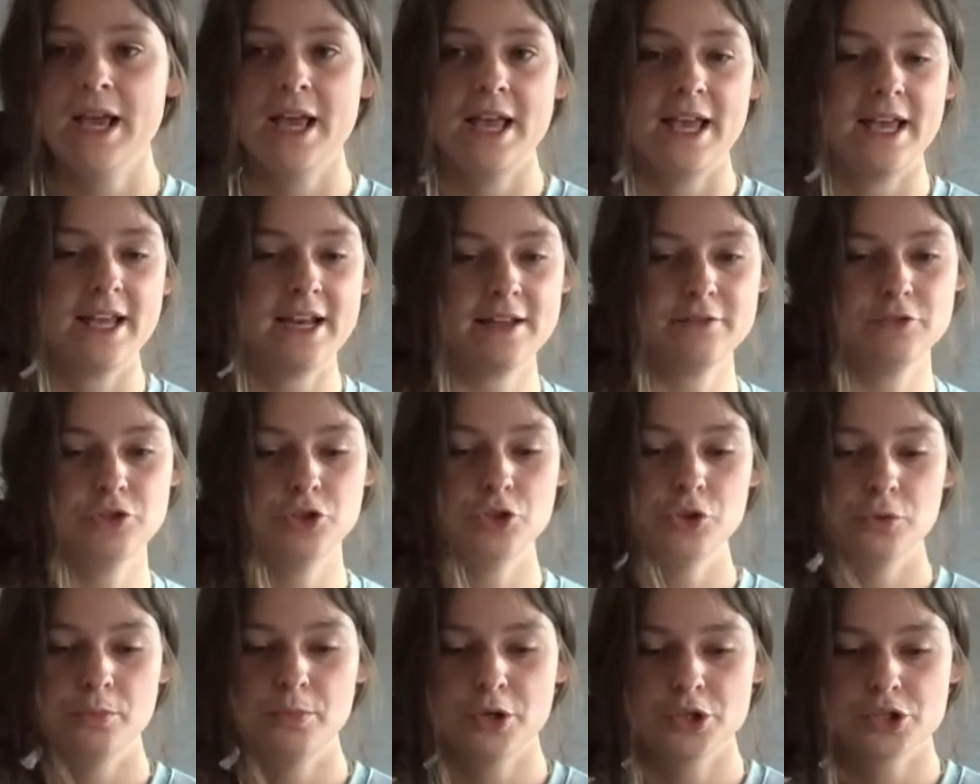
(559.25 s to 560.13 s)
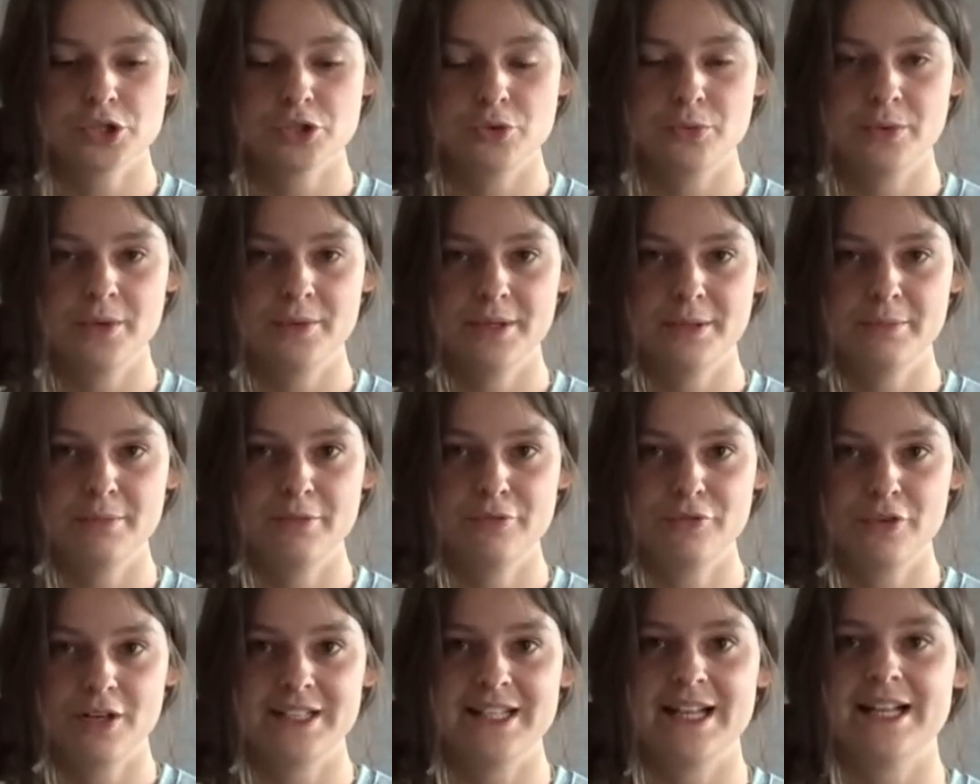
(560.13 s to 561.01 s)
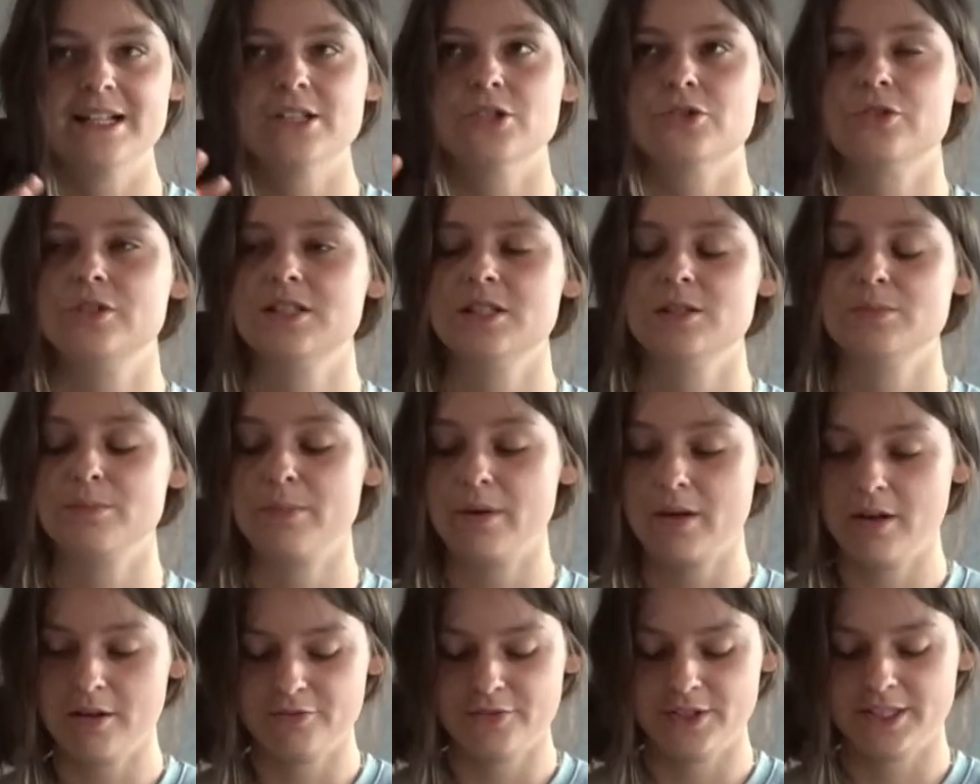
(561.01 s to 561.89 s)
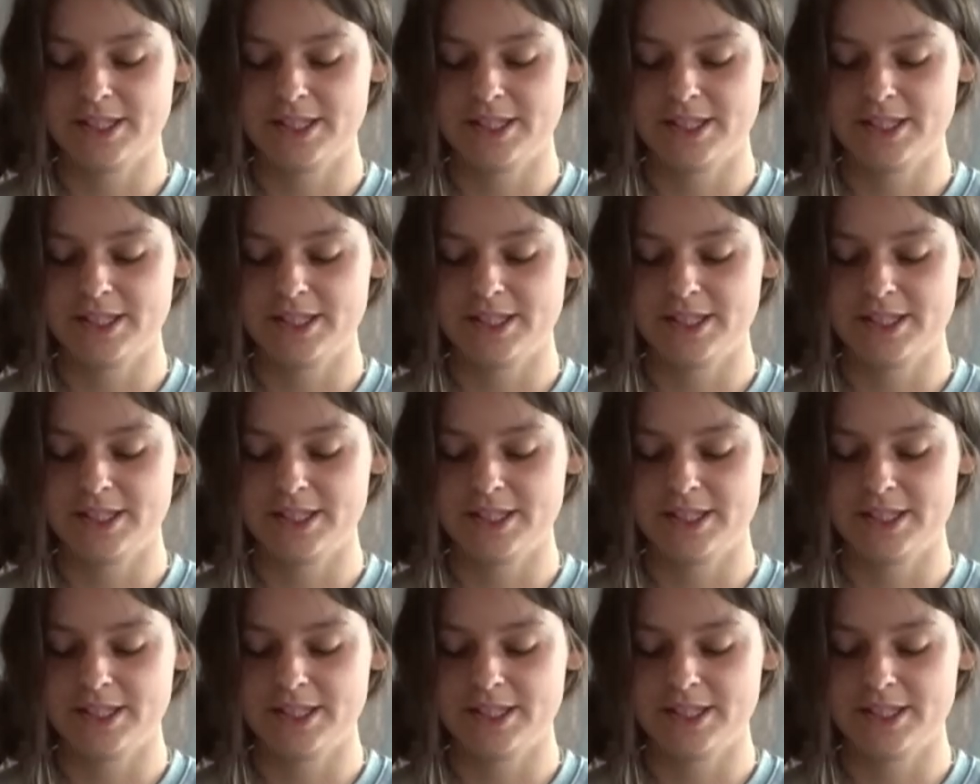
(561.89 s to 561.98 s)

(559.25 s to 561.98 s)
and I have 2 books to reread before that, so this is perfect